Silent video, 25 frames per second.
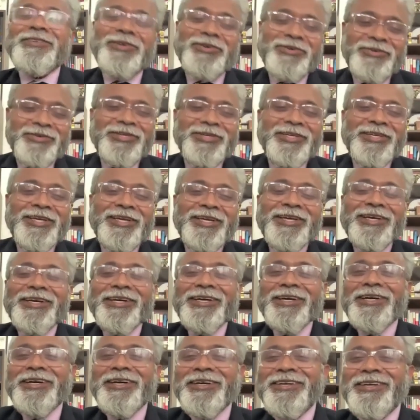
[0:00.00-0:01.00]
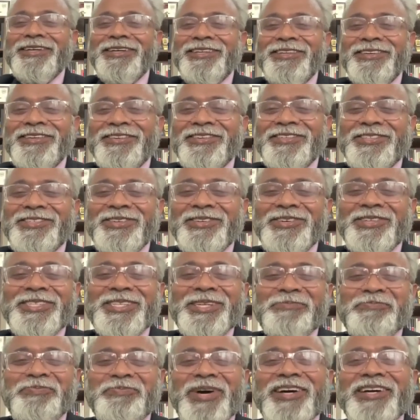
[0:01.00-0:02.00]
No, uh, you know,
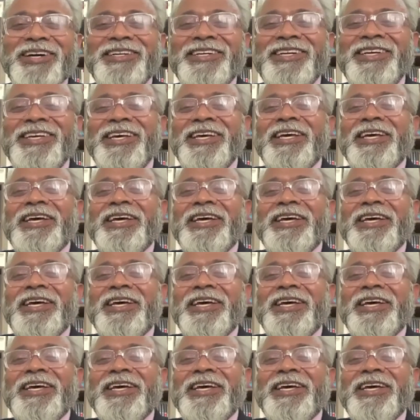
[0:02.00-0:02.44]
jokes apart,